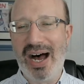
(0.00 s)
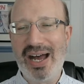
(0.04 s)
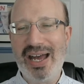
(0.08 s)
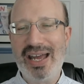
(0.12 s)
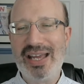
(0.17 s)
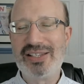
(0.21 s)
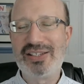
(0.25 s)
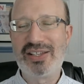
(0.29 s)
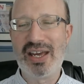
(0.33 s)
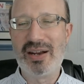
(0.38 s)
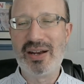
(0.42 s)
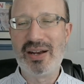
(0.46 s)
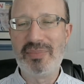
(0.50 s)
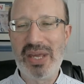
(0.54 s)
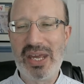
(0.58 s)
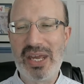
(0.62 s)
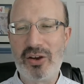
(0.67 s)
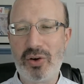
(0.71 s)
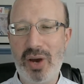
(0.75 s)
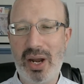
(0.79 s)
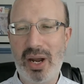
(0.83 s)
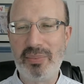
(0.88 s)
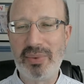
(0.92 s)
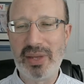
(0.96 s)
is going to be
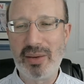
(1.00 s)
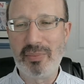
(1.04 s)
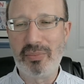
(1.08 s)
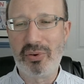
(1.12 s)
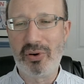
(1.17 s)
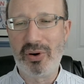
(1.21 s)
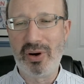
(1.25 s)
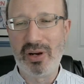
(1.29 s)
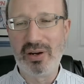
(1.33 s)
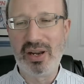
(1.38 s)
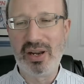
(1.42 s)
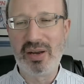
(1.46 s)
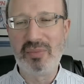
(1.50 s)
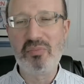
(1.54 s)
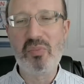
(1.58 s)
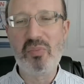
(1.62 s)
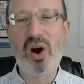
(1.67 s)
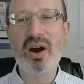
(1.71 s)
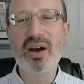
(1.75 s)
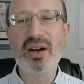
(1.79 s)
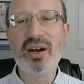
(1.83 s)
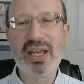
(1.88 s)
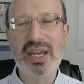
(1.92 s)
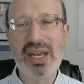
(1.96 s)
incredibly important. And
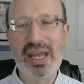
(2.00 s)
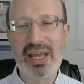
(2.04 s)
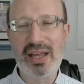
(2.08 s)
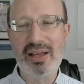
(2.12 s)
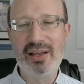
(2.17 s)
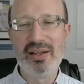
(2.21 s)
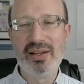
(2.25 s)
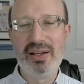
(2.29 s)
marketing